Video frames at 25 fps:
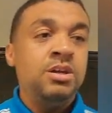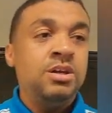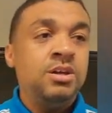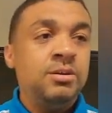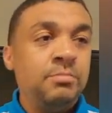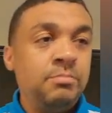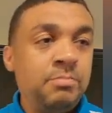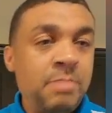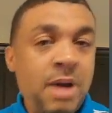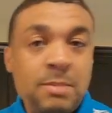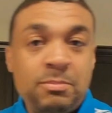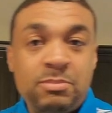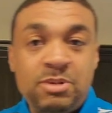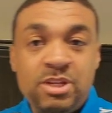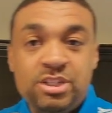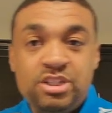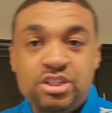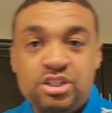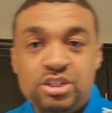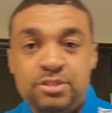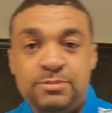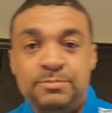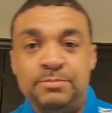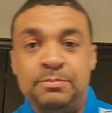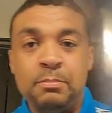my
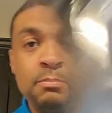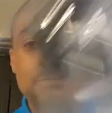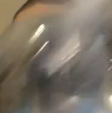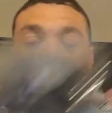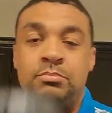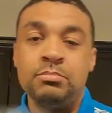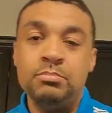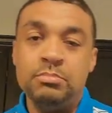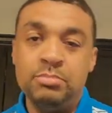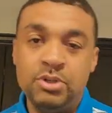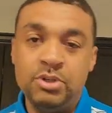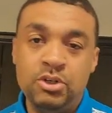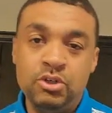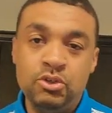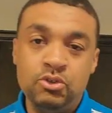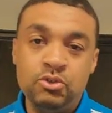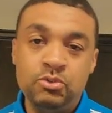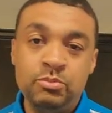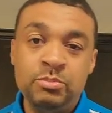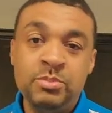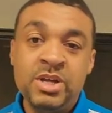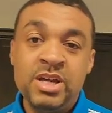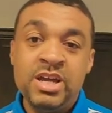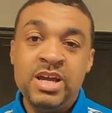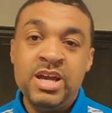blender,
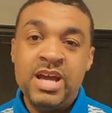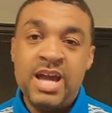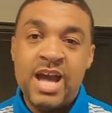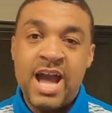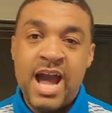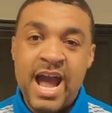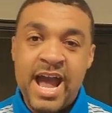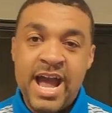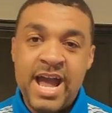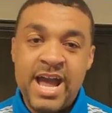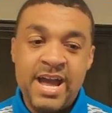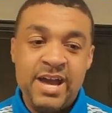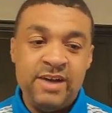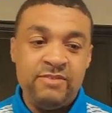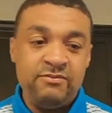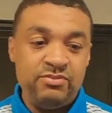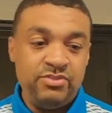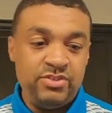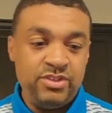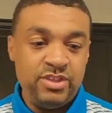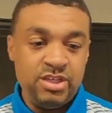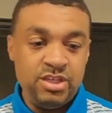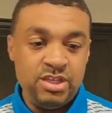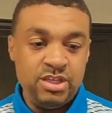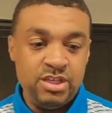boom. I have
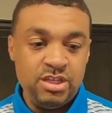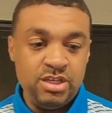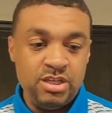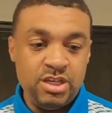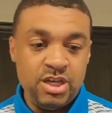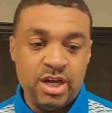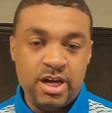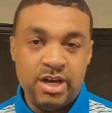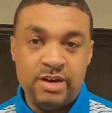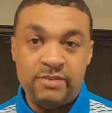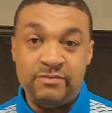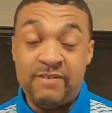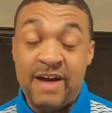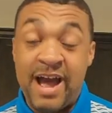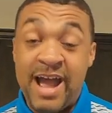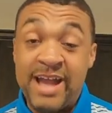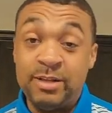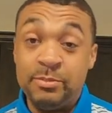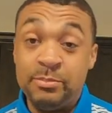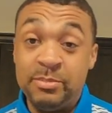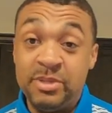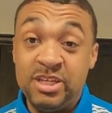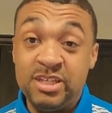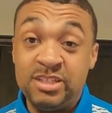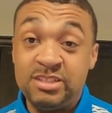the
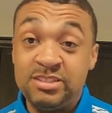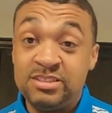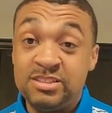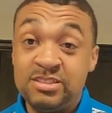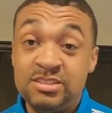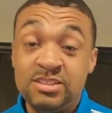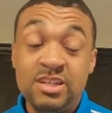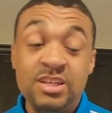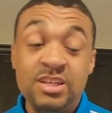Vitamix.